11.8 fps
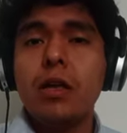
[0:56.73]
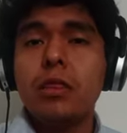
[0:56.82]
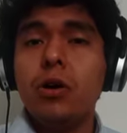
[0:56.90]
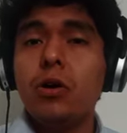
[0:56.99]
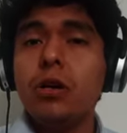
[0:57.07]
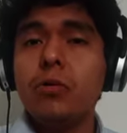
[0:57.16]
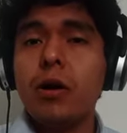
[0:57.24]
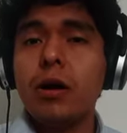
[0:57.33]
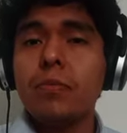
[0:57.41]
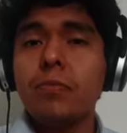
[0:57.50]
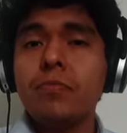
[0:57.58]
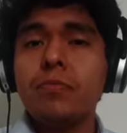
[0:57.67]
The other
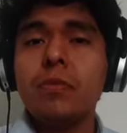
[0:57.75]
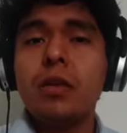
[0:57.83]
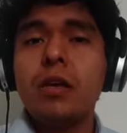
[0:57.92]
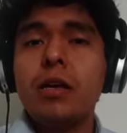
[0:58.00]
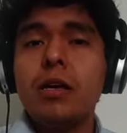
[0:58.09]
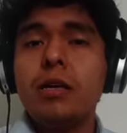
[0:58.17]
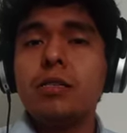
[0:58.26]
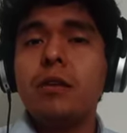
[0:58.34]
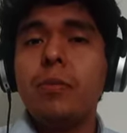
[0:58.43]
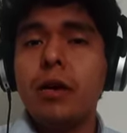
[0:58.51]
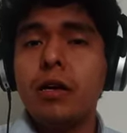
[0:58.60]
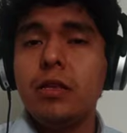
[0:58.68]
one is the
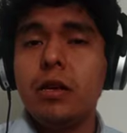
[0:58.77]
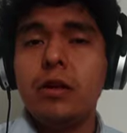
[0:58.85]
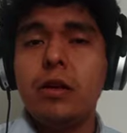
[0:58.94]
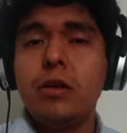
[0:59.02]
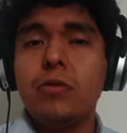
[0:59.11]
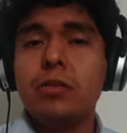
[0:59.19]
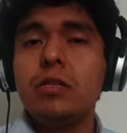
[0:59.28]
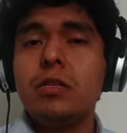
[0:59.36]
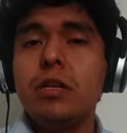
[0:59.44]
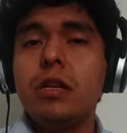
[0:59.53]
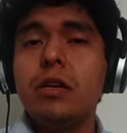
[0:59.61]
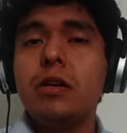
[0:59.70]
beginner,
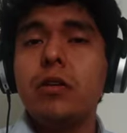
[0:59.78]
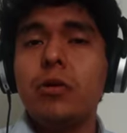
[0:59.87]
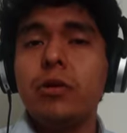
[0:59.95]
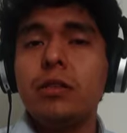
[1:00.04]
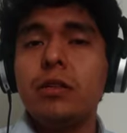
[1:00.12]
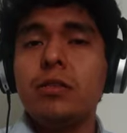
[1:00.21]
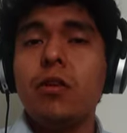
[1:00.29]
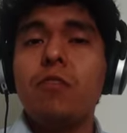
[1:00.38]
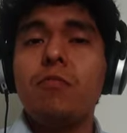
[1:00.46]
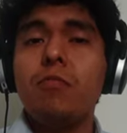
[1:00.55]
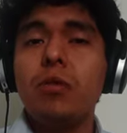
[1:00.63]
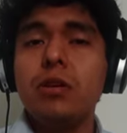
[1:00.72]
recently graduated
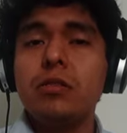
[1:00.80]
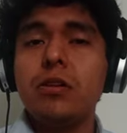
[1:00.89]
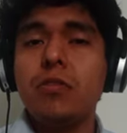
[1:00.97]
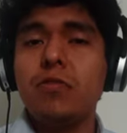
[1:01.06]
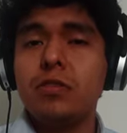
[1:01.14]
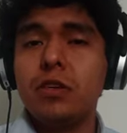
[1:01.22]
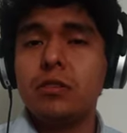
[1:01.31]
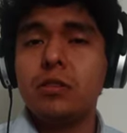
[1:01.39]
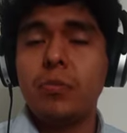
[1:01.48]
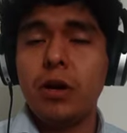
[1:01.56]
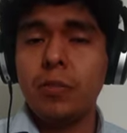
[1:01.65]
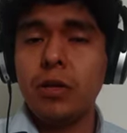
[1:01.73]
of police officer's
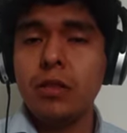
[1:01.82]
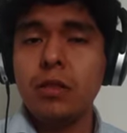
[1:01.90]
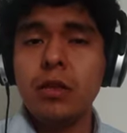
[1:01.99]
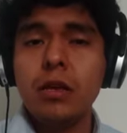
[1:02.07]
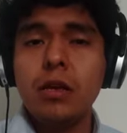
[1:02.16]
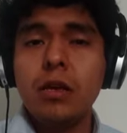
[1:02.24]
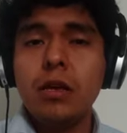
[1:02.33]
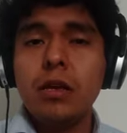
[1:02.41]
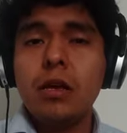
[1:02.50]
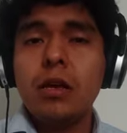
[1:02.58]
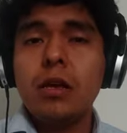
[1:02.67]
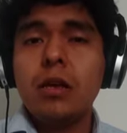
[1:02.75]
department.
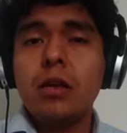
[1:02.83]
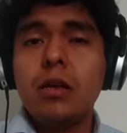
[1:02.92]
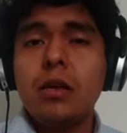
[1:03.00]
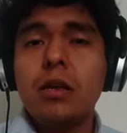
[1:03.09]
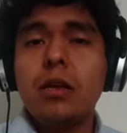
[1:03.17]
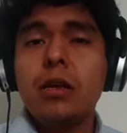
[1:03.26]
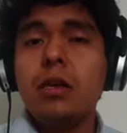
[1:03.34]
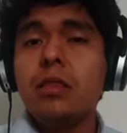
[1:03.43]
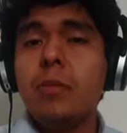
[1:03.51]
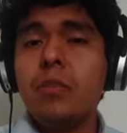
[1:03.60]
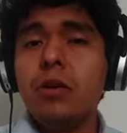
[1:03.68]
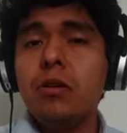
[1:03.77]
In
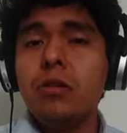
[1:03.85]
the middle